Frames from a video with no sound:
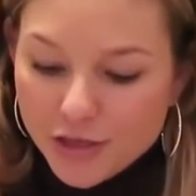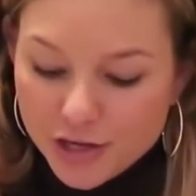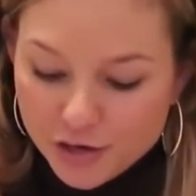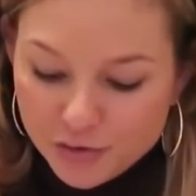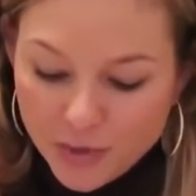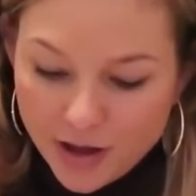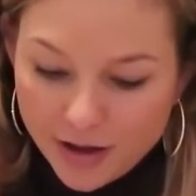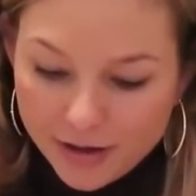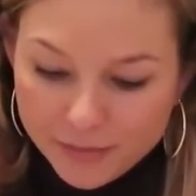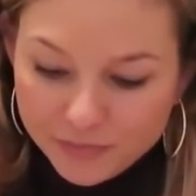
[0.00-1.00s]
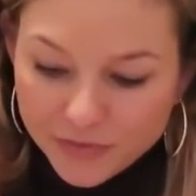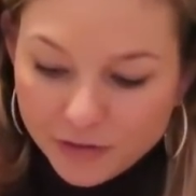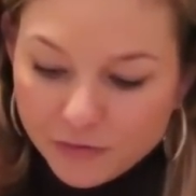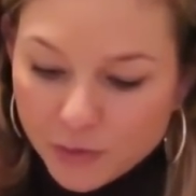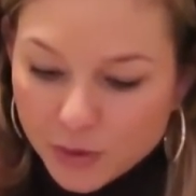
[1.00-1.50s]
The New Mom
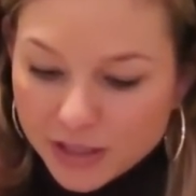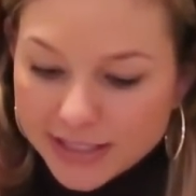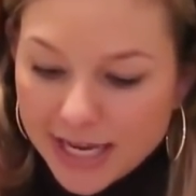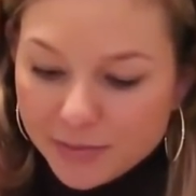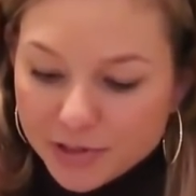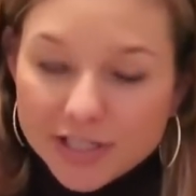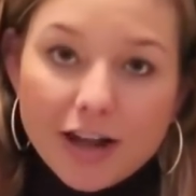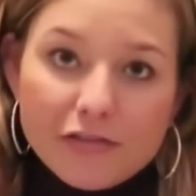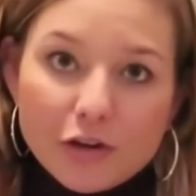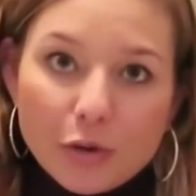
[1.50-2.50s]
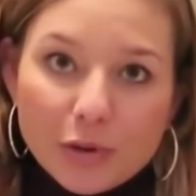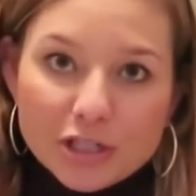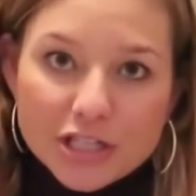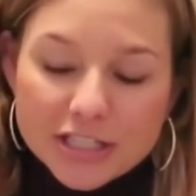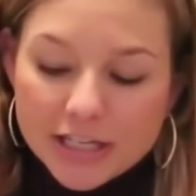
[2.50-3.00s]
for 10% off your whole
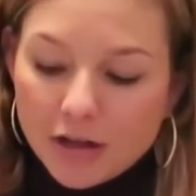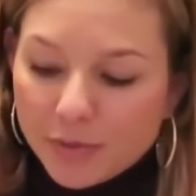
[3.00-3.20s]
purchase, and